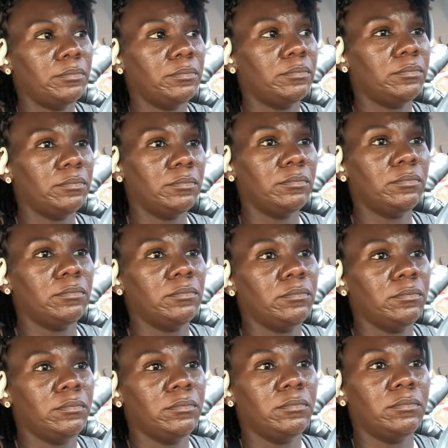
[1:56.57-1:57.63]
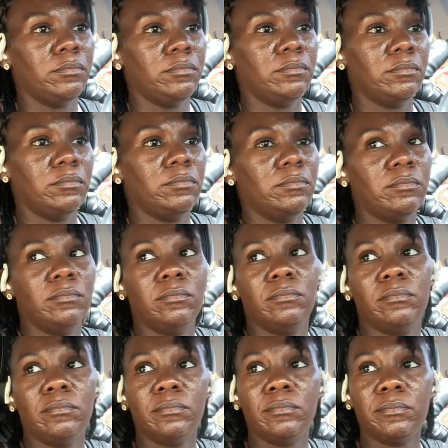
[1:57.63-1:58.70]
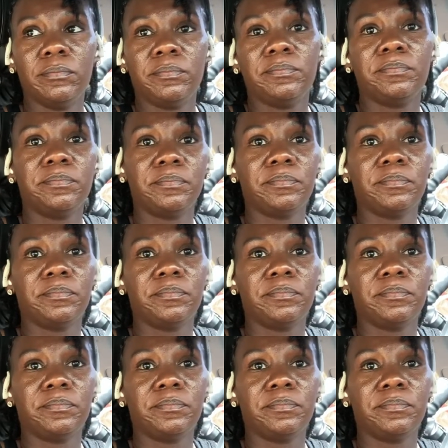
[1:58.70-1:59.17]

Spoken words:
Nobody speaks.